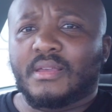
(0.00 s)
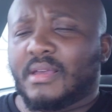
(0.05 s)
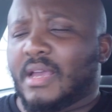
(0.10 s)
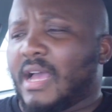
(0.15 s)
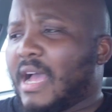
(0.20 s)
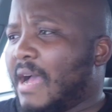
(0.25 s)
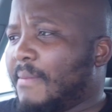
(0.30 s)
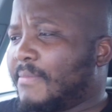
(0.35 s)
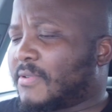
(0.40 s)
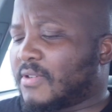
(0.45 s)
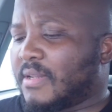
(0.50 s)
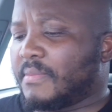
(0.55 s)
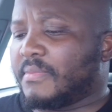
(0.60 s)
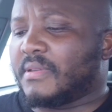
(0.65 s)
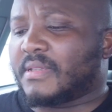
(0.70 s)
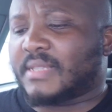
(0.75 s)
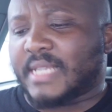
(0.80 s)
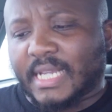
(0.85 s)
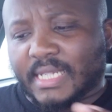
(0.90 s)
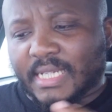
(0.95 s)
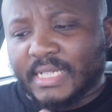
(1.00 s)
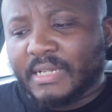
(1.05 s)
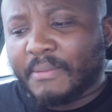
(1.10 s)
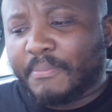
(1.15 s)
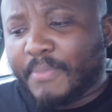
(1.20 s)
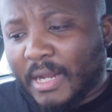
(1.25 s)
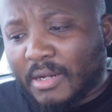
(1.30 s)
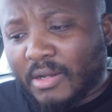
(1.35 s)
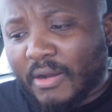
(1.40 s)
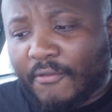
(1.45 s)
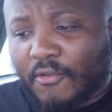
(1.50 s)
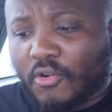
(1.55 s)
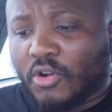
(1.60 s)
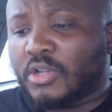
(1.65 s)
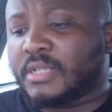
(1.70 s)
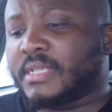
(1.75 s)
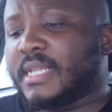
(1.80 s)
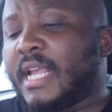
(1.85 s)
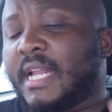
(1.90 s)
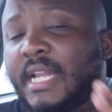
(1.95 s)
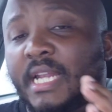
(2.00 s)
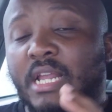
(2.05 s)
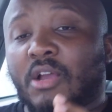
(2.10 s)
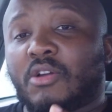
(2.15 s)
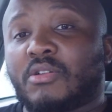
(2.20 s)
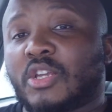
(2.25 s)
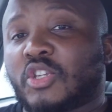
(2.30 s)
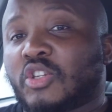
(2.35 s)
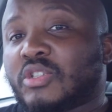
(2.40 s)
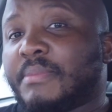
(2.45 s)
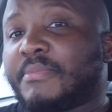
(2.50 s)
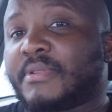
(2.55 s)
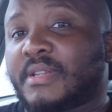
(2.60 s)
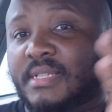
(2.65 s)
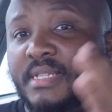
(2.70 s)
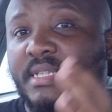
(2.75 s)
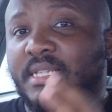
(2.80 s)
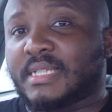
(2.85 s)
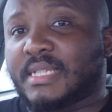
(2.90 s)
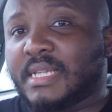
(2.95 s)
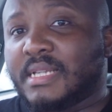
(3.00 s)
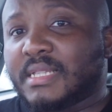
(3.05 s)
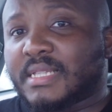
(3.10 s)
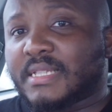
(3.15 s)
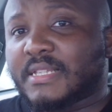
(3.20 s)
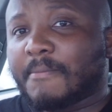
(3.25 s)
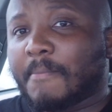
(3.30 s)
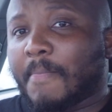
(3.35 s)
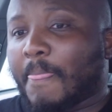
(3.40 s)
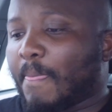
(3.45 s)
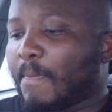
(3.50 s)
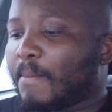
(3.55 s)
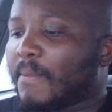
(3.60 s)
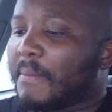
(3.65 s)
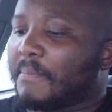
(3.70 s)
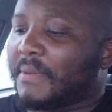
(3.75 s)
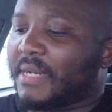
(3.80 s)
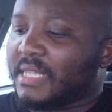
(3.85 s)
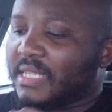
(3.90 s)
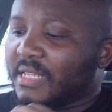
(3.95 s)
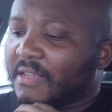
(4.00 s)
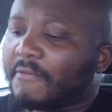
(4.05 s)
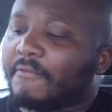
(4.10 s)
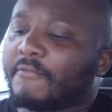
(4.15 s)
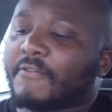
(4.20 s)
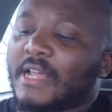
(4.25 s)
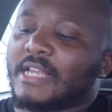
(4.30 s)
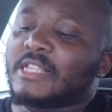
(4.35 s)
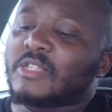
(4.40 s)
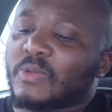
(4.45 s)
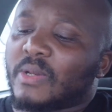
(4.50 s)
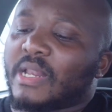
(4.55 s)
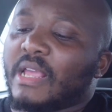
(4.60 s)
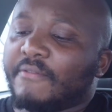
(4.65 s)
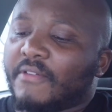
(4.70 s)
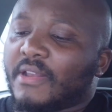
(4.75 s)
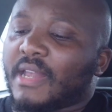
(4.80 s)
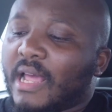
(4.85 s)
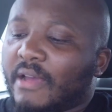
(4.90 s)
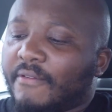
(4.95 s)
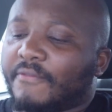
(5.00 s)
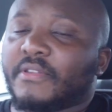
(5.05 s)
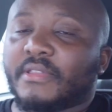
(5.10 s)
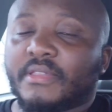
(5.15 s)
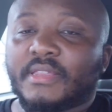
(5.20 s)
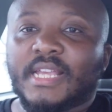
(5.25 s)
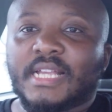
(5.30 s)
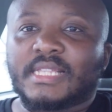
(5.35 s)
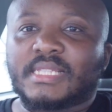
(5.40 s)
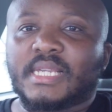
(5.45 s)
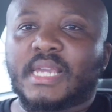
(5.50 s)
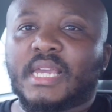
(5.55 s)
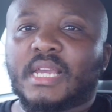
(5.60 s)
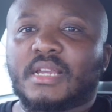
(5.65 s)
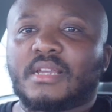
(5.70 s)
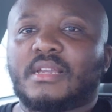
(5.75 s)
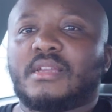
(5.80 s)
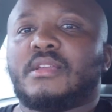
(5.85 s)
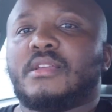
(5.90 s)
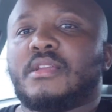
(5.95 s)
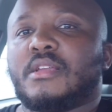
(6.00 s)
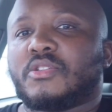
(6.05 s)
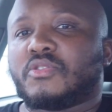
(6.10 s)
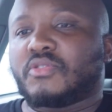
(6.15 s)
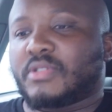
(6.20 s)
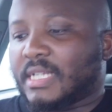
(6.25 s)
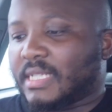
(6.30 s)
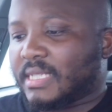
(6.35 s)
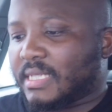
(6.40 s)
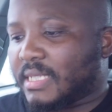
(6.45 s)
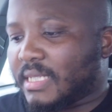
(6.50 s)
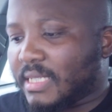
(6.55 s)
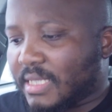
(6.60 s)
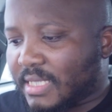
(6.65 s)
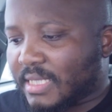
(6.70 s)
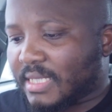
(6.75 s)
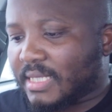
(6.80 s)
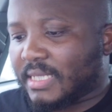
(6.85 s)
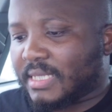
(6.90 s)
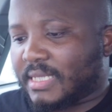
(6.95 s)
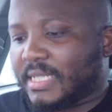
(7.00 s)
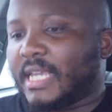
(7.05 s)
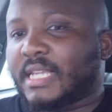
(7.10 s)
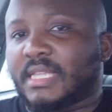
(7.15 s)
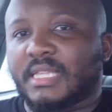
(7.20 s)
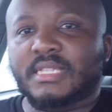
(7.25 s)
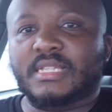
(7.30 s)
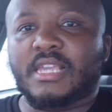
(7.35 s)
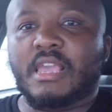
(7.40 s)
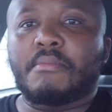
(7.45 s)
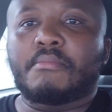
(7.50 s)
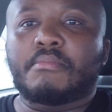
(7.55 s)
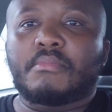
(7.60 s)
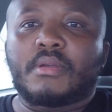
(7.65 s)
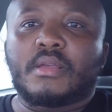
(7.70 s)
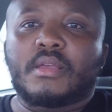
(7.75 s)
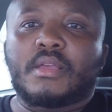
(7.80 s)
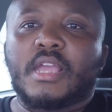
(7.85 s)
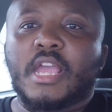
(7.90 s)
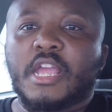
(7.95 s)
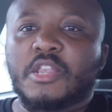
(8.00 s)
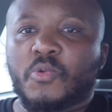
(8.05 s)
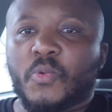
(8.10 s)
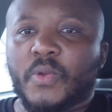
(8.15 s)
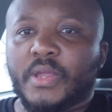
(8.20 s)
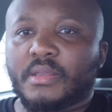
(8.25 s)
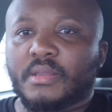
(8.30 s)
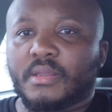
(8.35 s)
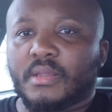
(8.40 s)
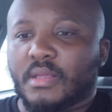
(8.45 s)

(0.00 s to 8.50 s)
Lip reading: It's going to be a titanic battle, of course. England are going to show some resistance. But I think France would have enough in their tank to just take this game and win.